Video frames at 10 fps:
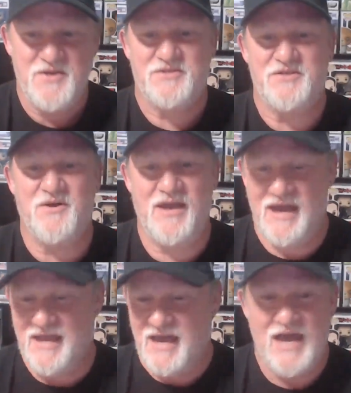So
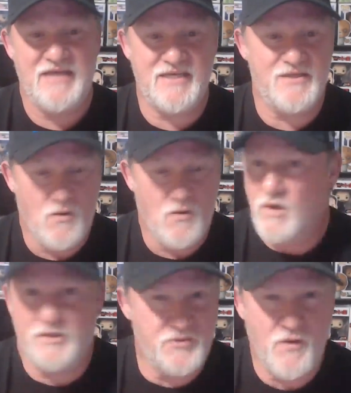I said,
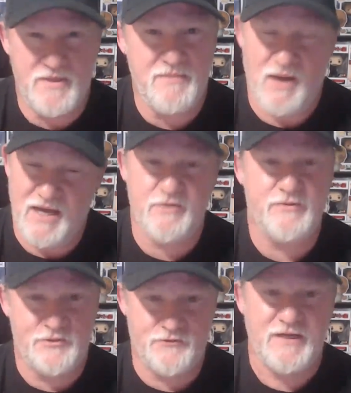well, do you want me to buy you
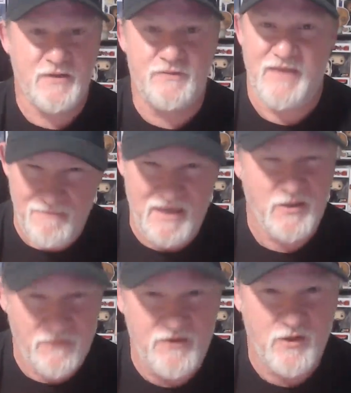a drink? Will that make
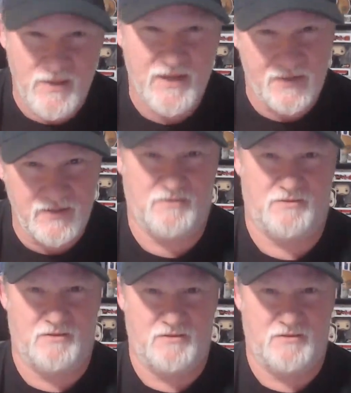you feel better?